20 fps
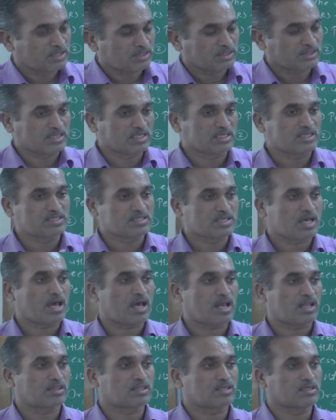These
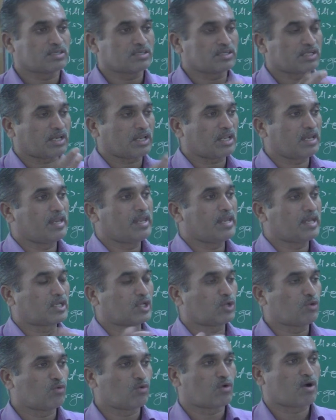are the
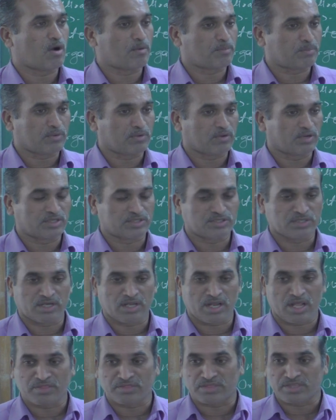relative
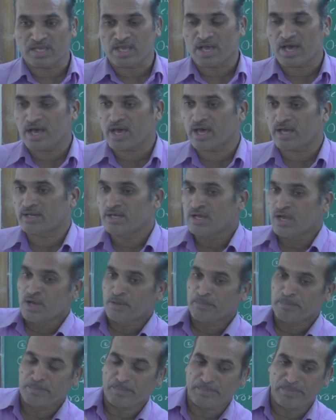configuration and they
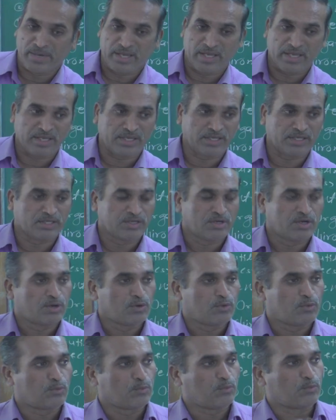are
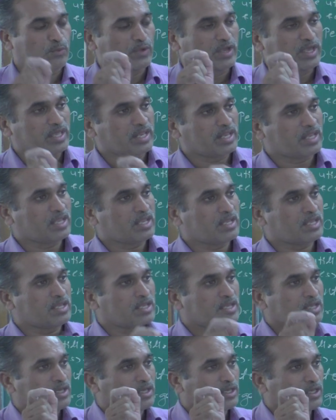playing
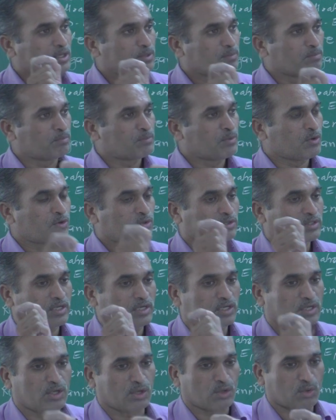very
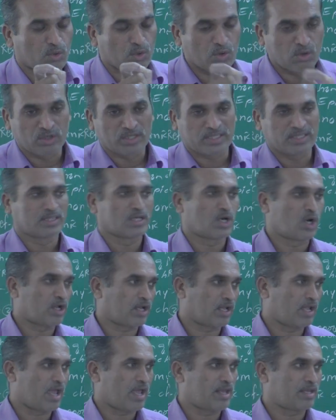important role in the
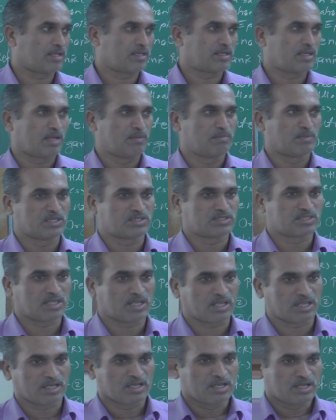organic
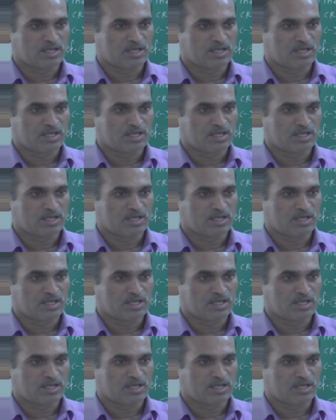chemistry.